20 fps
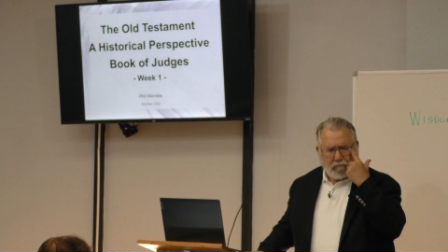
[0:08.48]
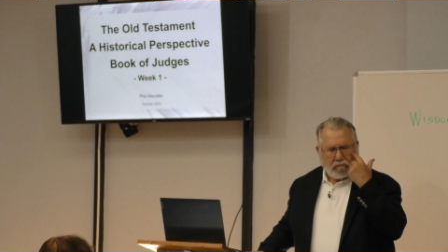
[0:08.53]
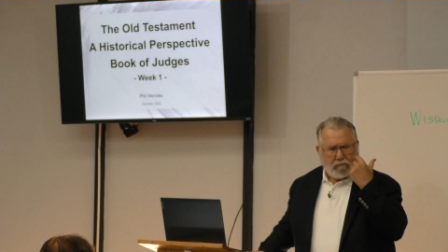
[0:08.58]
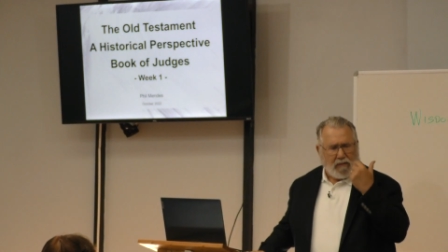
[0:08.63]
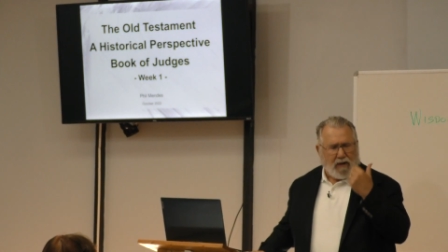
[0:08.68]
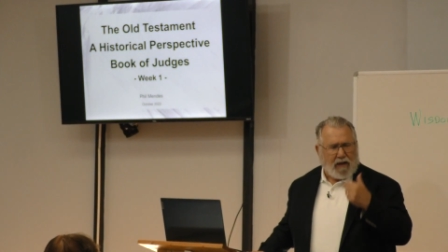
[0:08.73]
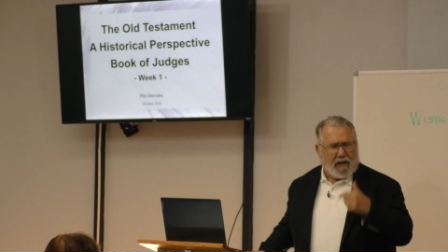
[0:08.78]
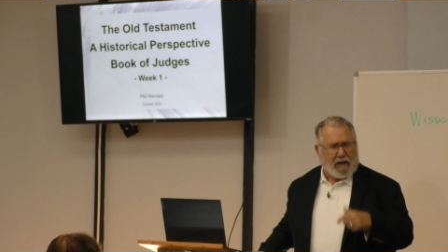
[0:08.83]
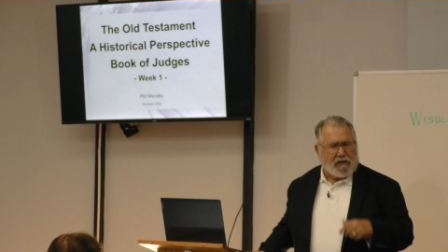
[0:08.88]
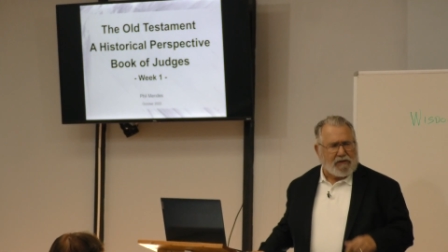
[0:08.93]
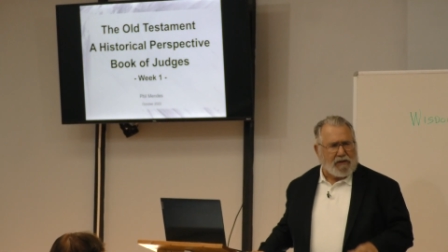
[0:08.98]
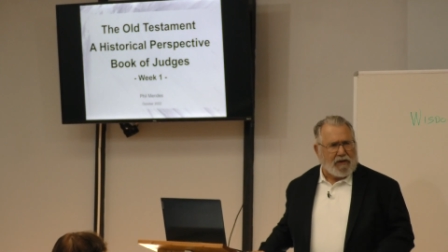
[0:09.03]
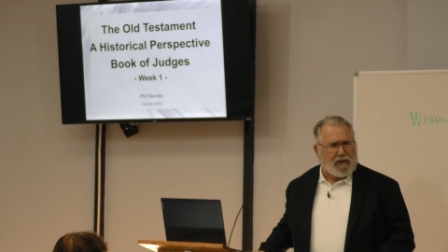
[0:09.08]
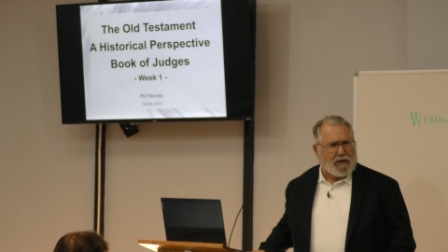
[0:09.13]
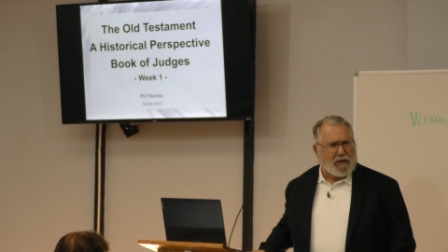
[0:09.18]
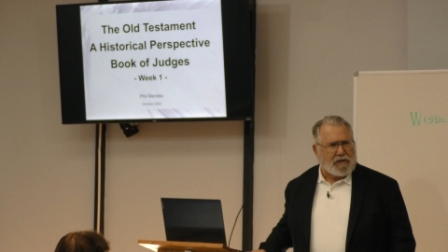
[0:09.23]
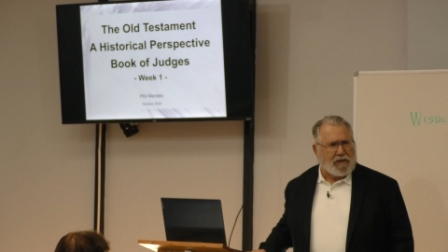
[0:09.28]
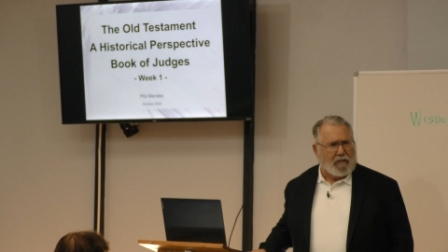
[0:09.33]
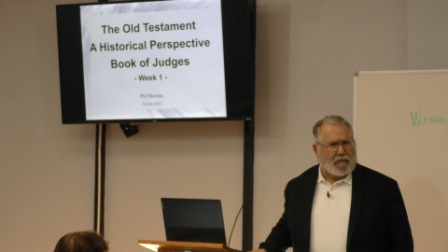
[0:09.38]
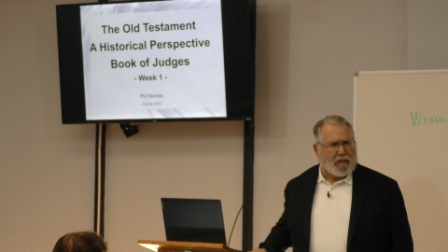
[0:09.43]
I guess I
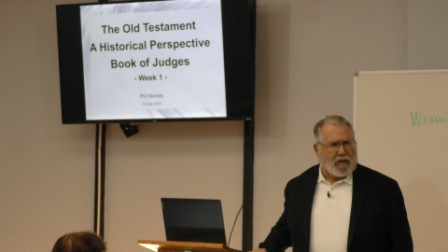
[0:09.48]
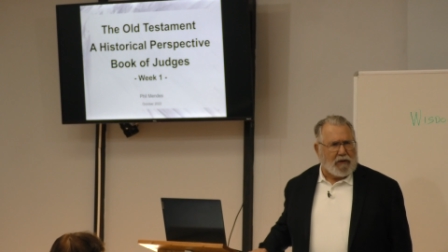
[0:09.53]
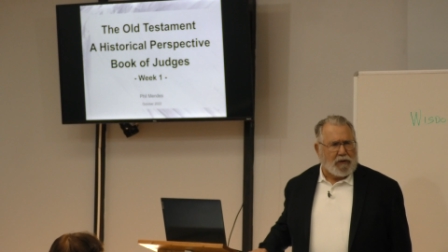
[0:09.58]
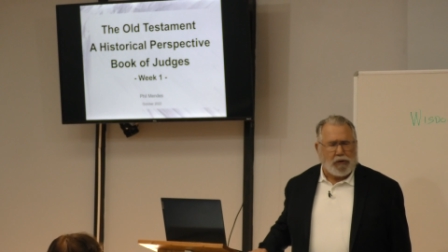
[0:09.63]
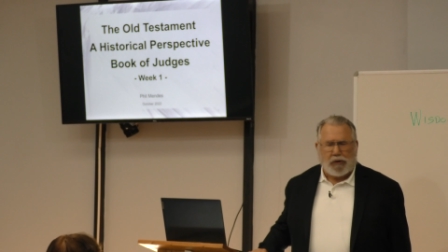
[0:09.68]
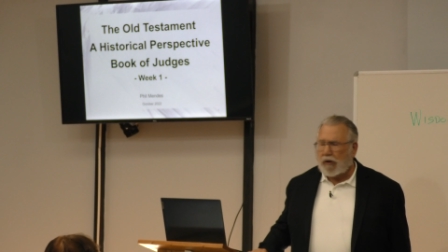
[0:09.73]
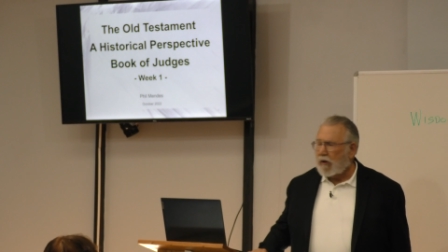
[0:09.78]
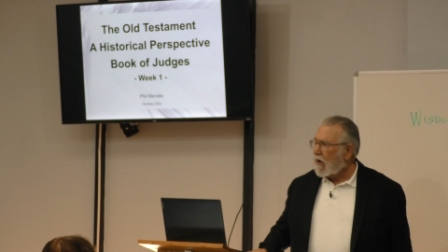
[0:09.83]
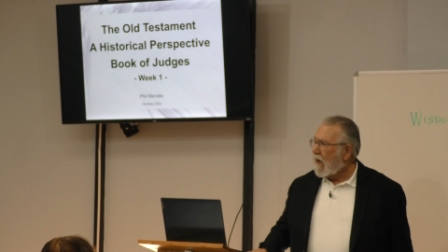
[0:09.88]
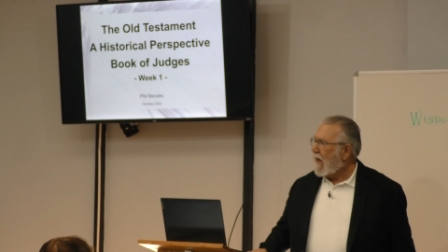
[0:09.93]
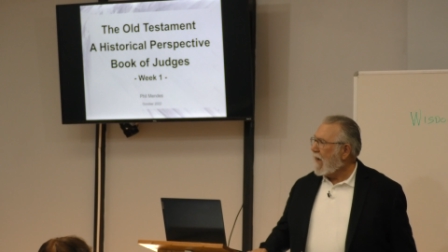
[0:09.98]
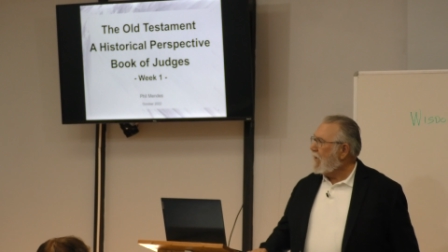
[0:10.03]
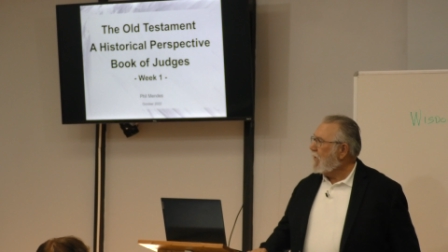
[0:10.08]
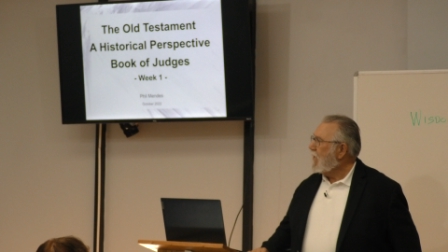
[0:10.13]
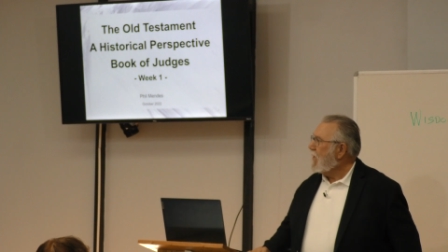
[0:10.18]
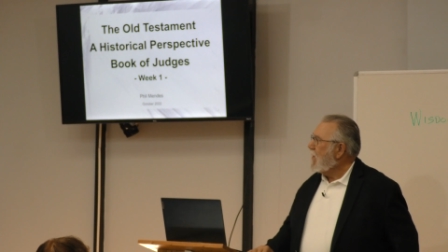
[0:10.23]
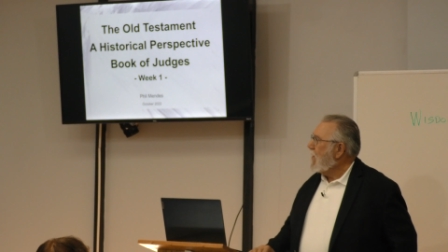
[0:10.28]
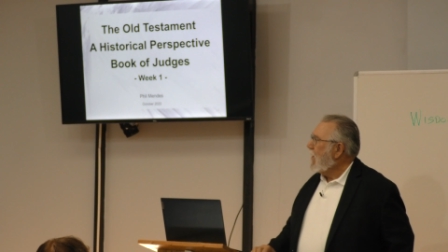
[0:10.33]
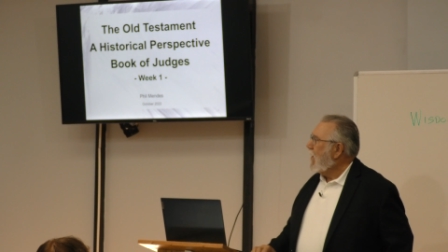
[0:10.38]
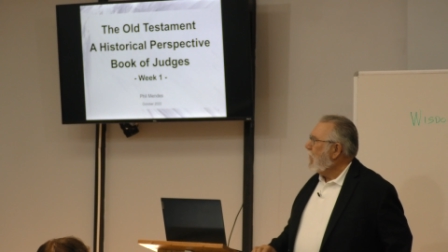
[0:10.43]
did something in July.
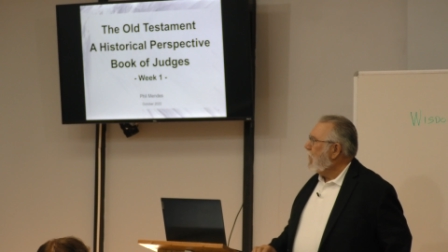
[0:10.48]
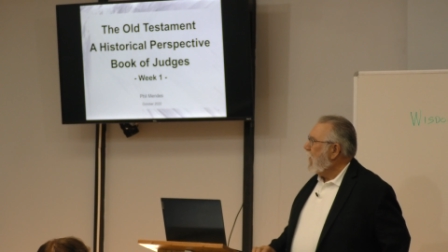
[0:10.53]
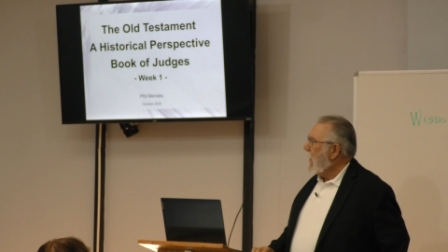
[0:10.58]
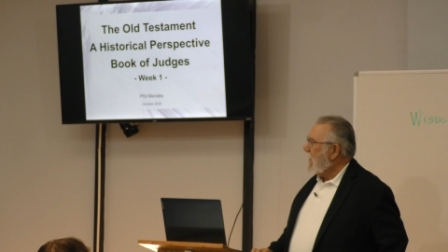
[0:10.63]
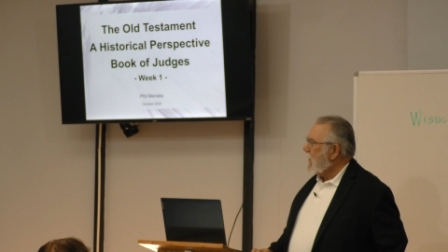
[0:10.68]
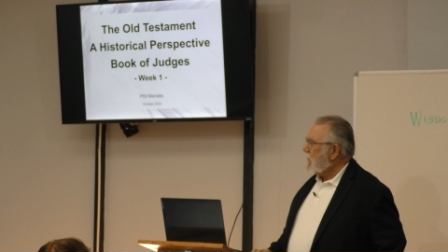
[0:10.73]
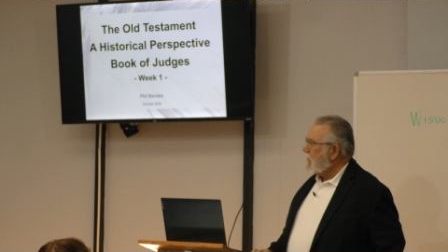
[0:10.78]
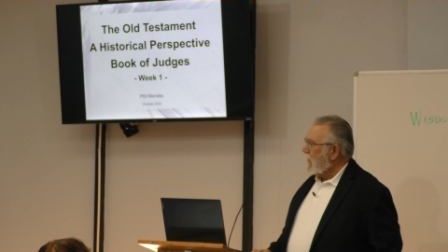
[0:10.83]
But